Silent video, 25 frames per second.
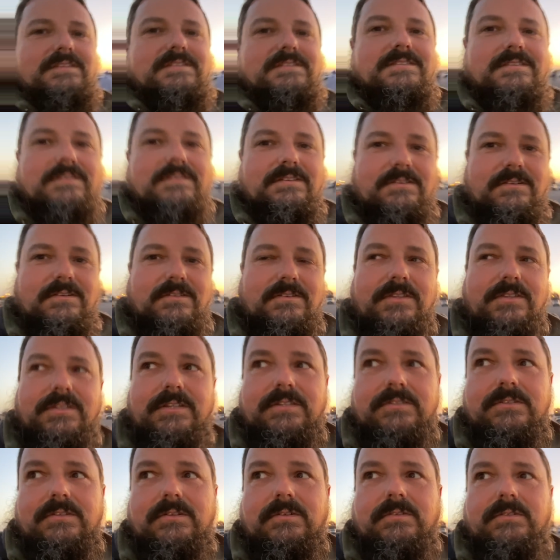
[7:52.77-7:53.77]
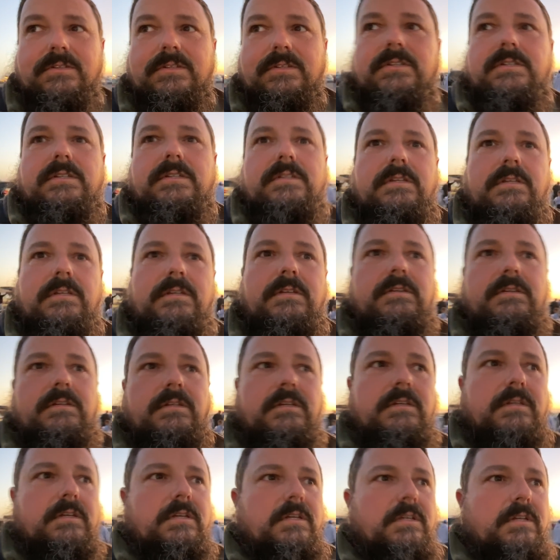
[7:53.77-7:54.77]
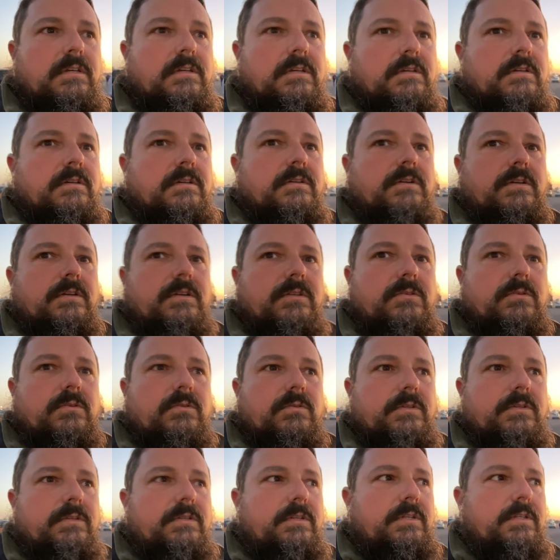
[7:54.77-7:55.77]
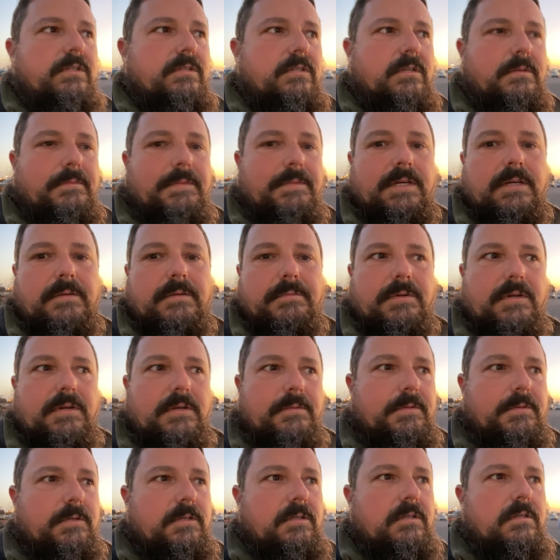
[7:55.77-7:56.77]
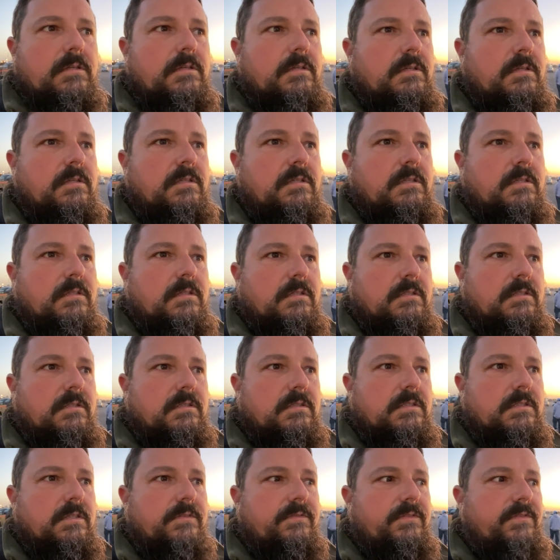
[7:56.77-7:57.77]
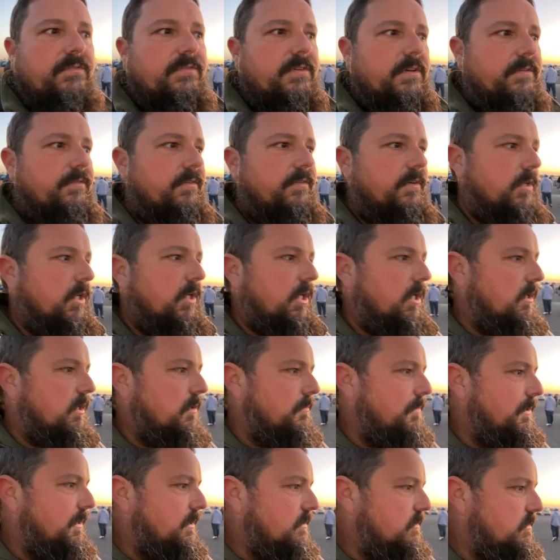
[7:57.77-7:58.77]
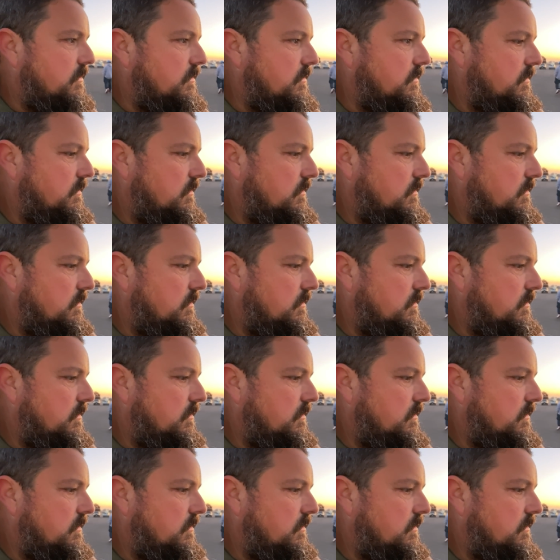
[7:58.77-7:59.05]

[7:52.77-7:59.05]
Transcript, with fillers: So things are going good. I Already sold a decent amount, probably 75 to 80 bucks.